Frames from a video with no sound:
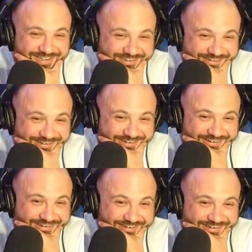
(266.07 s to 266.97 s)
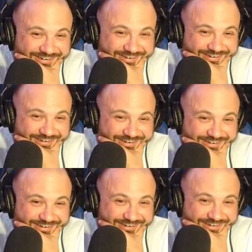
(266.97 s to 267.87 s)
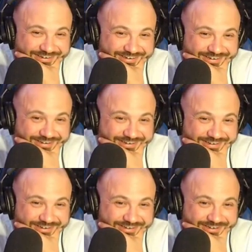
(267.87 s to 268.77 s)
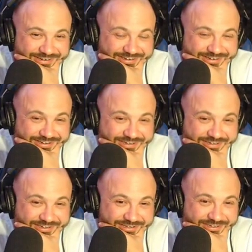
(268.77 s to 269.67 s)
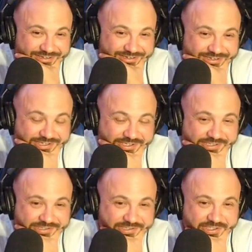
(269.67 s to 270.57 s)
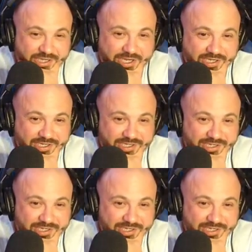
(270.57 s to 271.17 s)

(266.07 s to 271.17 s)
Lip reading: The person shown says nothing.